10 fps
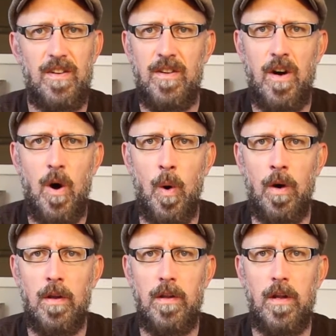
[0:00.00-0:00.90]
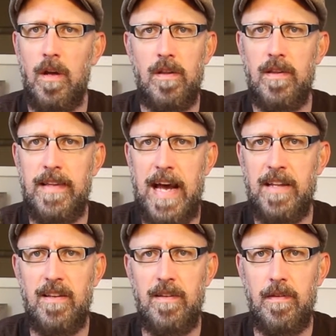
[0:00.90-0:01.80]
No, not
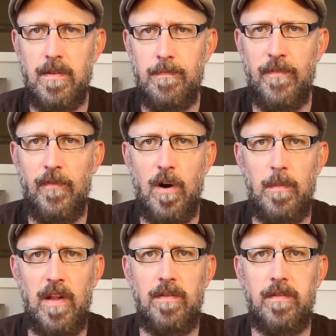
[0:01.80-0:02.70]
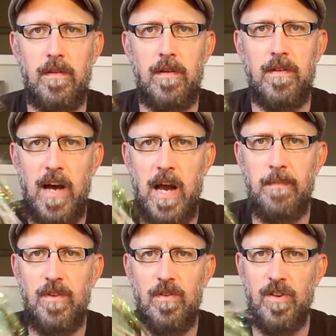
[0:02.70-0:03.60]
that performance.
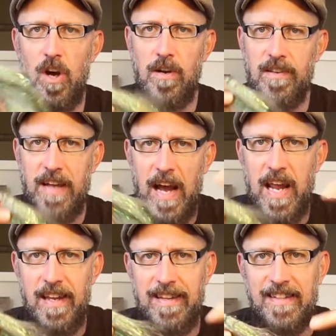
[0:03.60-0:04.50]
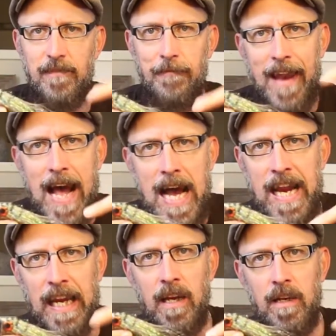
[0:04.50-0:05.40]
Time to start tying this
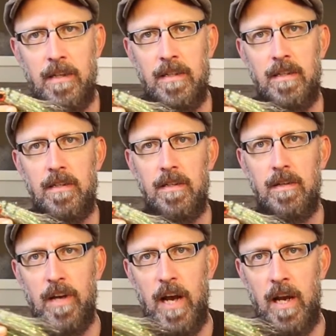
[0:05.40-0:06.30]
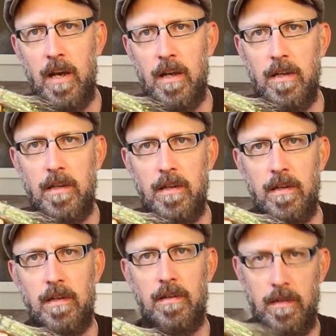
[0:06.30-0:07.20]
fly. Okay?
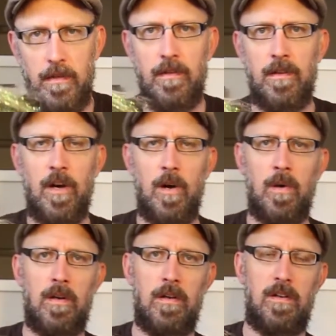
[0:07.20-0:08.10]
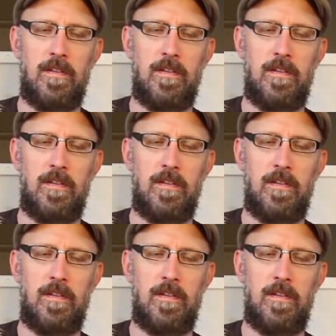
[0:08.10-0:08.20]
Go.